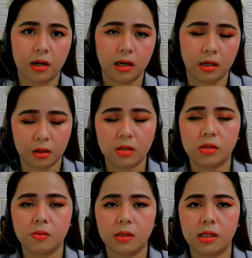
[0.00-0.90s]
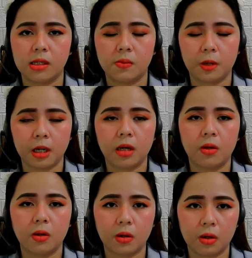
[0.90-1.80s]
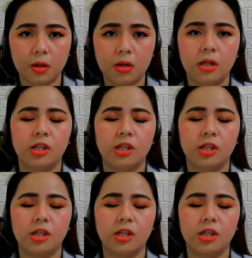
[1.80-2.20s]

And the customer is picking on her.